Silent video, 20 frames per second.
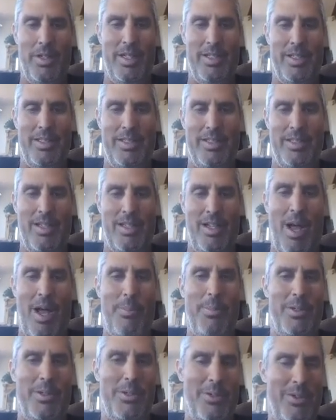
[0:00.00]
it's
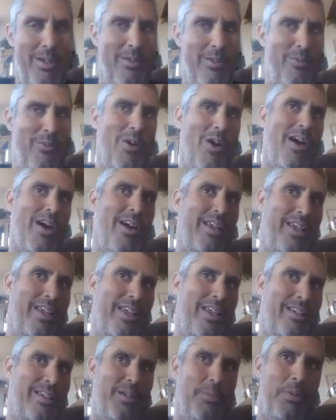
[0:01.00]
opportunity for our
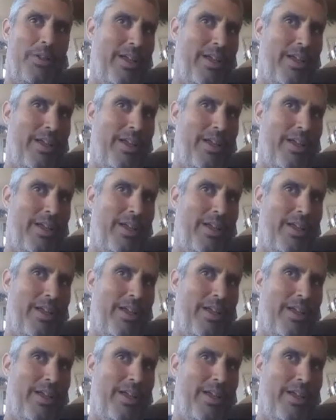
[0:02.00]
kids to